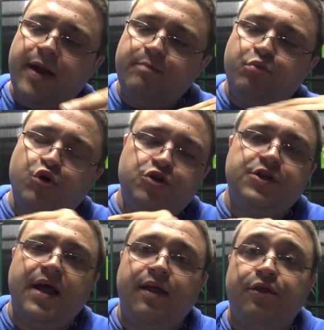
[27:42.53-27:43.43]
might
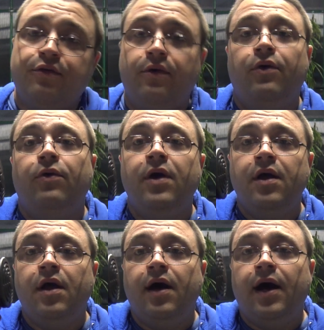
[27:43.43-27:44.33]
push that through
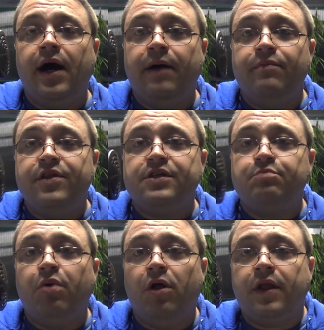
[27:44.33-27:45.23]
um, this
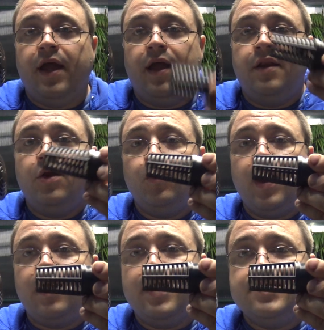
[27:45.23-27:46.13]
bulkhead,
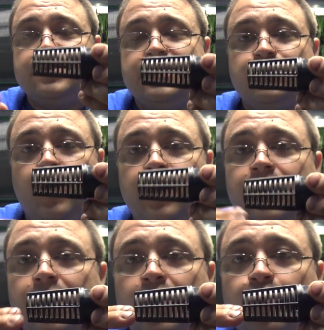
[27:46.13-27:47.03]
whereas this
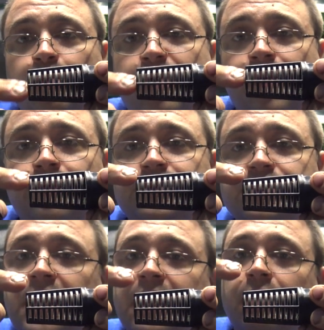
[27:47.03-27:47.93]
one would probably
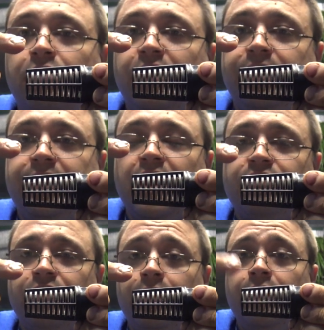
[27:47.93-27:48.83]
just get completely
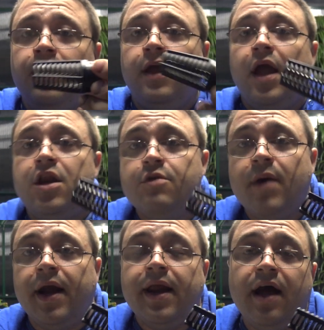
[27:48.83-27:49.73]
covered and you
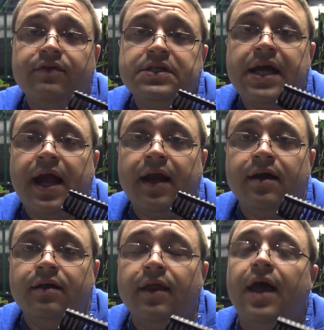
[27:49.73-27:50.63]
might have a tank
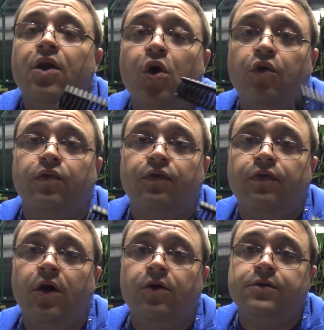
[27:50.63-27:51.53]
that
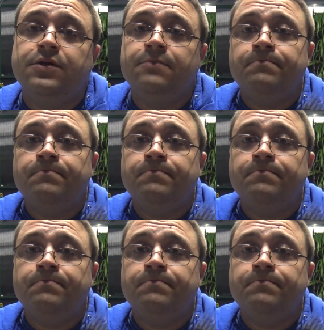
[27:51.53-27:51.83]
overflows.